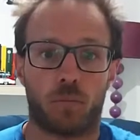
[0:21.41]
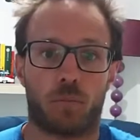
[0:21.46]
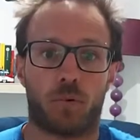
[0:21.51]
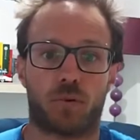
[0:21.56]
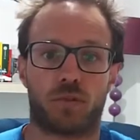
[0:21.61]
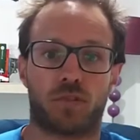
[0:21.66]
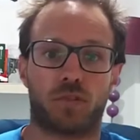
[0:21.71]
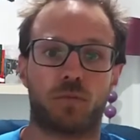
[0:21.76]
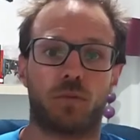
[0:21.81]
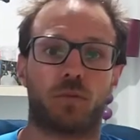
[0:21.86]

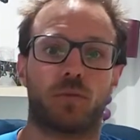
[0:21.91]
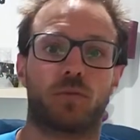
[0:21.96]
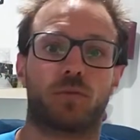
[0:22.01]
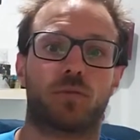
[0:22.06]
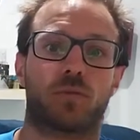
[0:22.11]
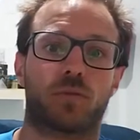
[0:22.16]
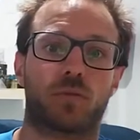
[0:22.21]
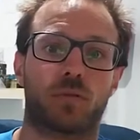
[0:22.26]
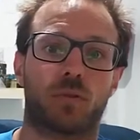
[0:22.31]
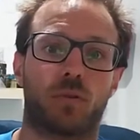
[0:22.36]

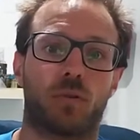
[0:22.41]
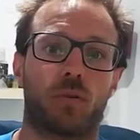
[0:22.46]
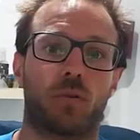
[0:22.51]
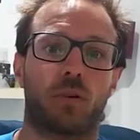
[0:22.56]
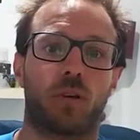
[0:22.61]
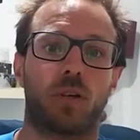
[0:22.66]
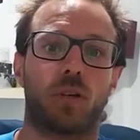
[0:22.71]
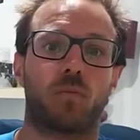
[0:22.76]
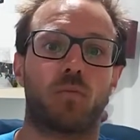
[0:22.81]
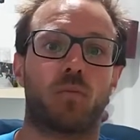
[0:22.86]
possible,
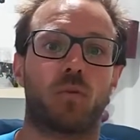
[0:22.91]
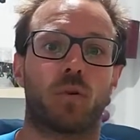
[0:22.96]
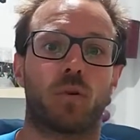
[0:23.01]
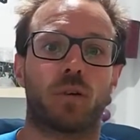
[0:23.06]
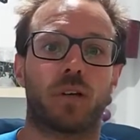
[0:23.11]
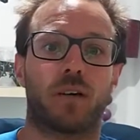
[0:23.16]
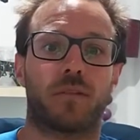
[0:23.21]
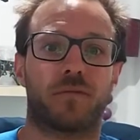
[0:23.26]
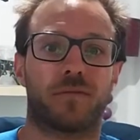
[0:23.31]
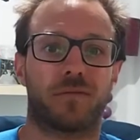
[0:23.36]
so it
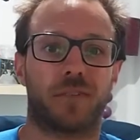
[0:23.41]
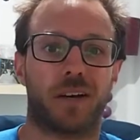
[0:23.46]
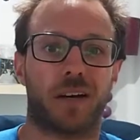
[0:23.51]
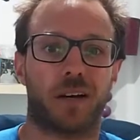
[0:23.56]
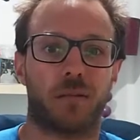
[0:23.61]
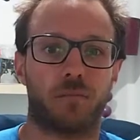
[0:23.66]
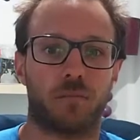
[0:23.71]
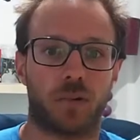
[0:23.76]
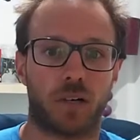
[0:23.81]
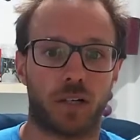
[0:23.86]
won't
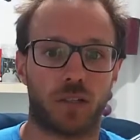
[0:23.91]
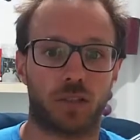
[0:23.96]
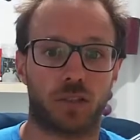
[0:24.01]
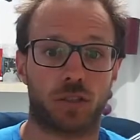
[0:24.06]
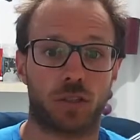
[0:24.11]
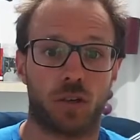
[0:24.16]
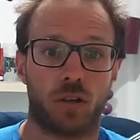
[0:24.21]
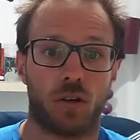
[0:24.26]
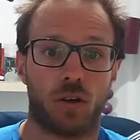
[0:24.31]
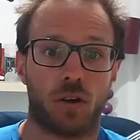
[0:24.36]
affect
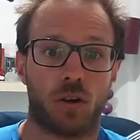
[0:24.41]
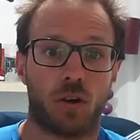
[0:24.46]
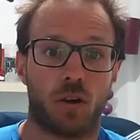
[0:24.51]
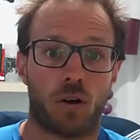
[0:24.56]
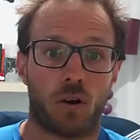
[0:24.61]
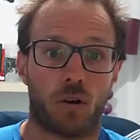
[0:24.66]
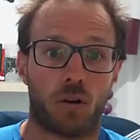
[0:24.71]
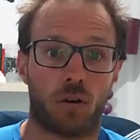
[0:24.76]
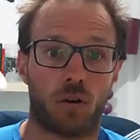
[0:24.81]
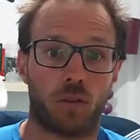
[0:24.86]
much
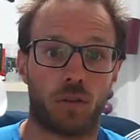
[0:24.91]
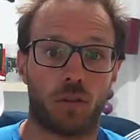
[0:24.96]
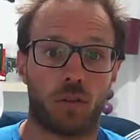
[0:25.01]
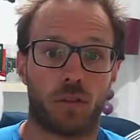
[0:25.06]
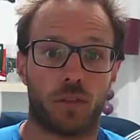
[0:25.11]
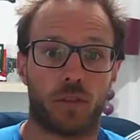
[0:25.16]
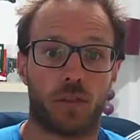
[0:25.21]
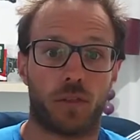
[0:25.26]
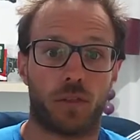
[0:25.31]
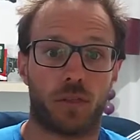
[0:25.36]

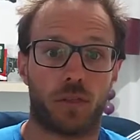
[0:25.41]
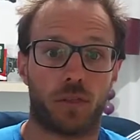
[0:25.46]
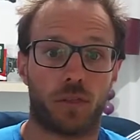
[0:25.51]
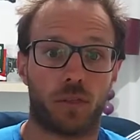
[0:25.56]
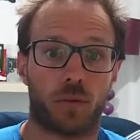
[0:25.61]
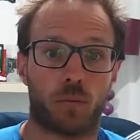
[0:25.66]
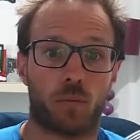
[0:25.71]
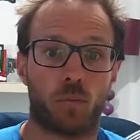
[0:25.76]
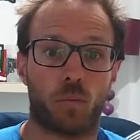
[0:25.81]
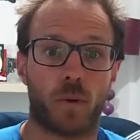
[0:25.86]
on
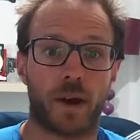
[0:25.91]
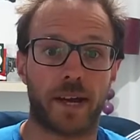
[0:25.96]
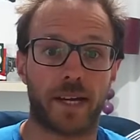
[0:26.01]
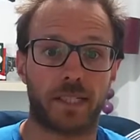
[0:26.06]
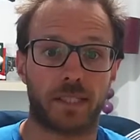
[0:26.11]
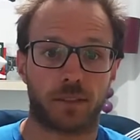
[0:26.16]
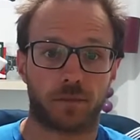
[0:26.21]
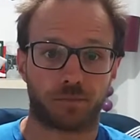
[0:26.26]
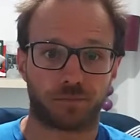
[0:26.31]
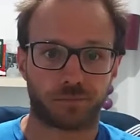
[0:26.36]
the
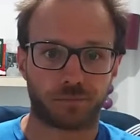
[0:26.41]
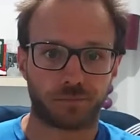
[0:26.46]
weight.